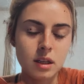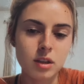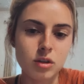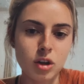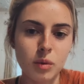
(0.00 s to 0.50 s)

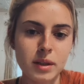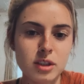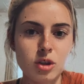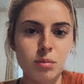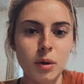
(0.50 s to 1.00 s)
You don't want to
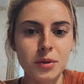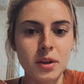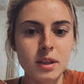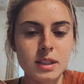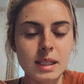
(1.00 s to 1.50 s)
do both
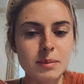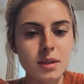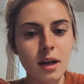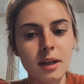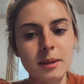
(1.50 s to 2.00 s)
at the same
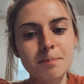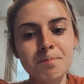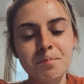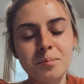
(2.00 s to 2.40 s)
time.